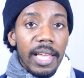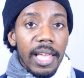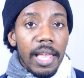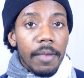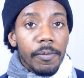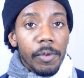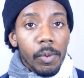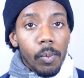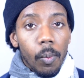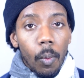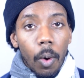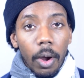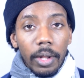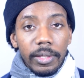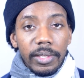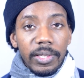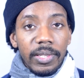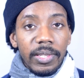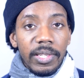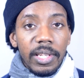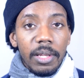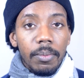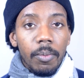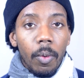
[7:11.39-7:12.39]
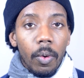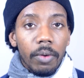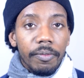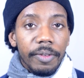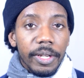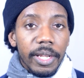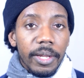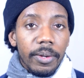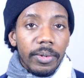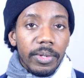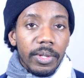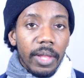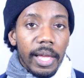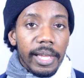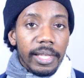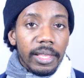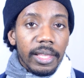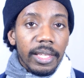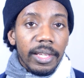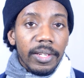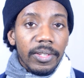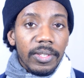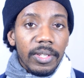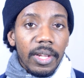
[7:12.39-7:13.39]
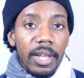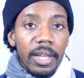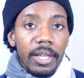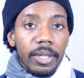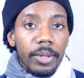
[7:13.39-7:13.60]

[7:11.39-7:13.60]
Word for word: If you want to see more videos like this,